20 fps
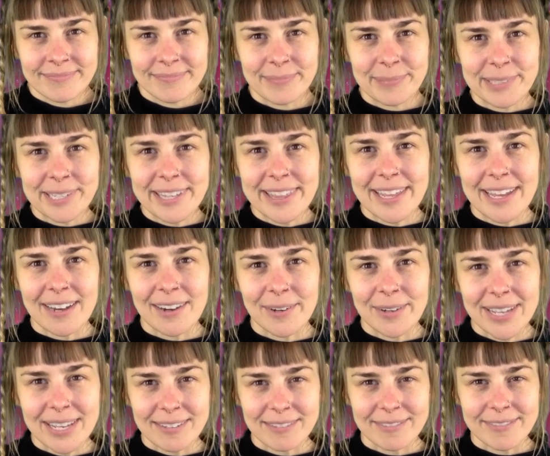Breathe out
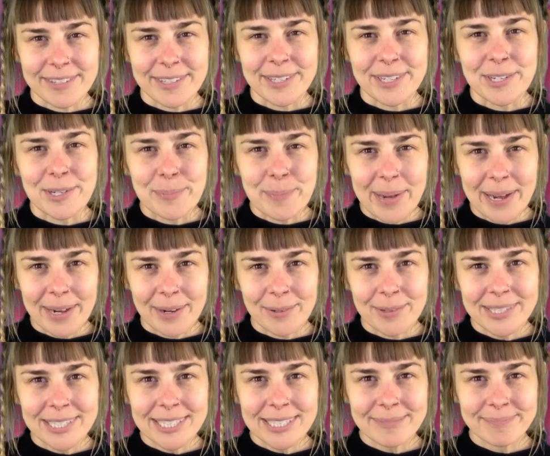and feel your
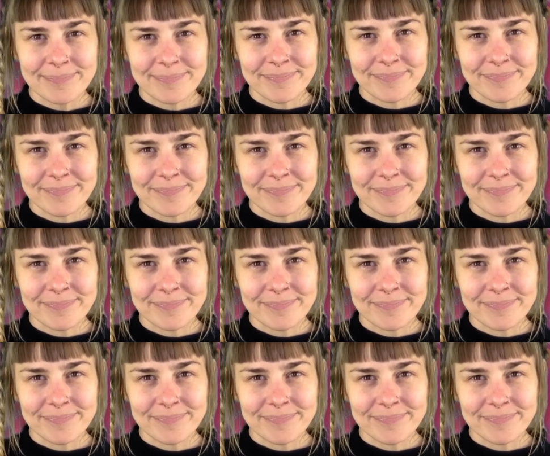power.